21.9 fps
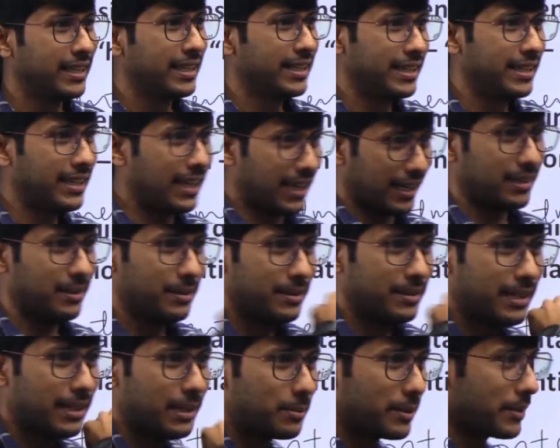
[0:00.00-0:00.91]
Yeah.
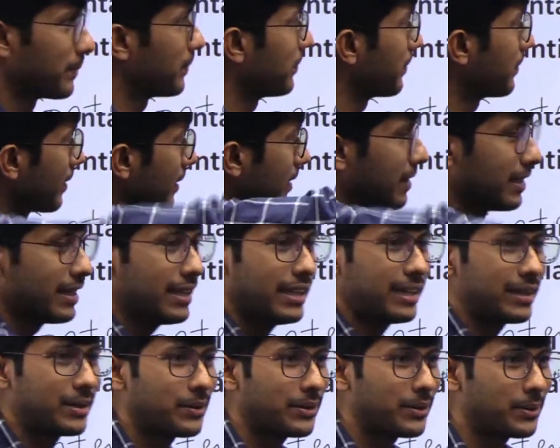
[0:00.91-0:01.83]
Tell me.
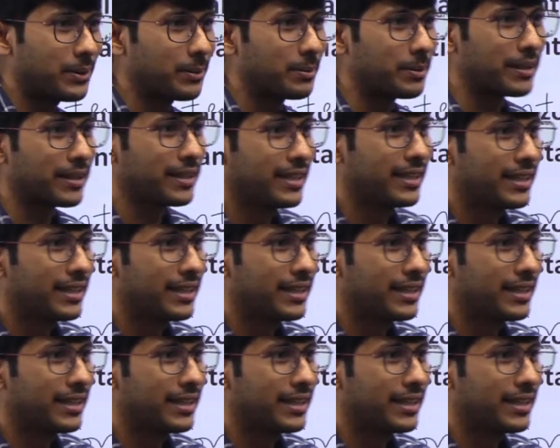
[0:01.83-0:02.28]
Relate to the topic.